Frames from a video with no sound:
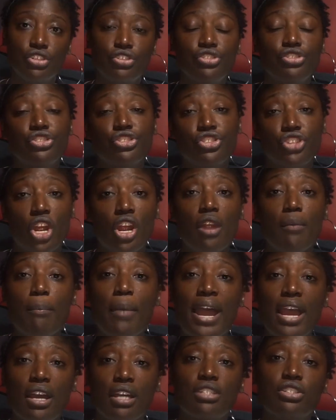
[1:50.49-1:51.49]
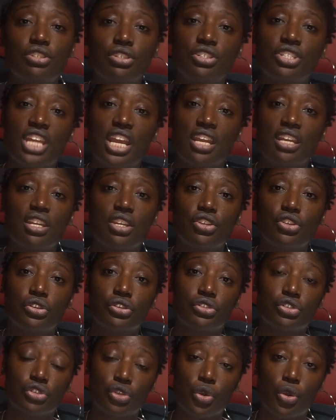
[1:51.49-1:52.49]
Start by understanding
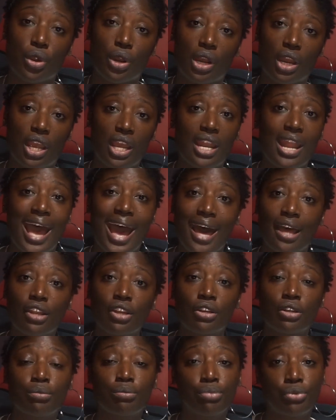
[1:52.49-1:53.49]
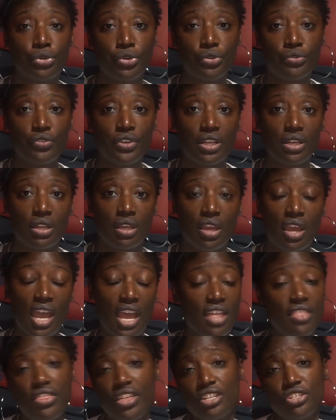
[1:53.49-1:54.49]
your score and how to improve it,
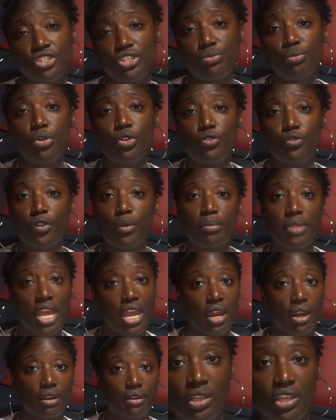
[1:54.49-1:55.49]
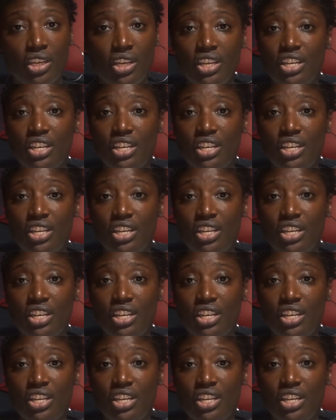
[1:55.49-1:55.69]
and then just move from there.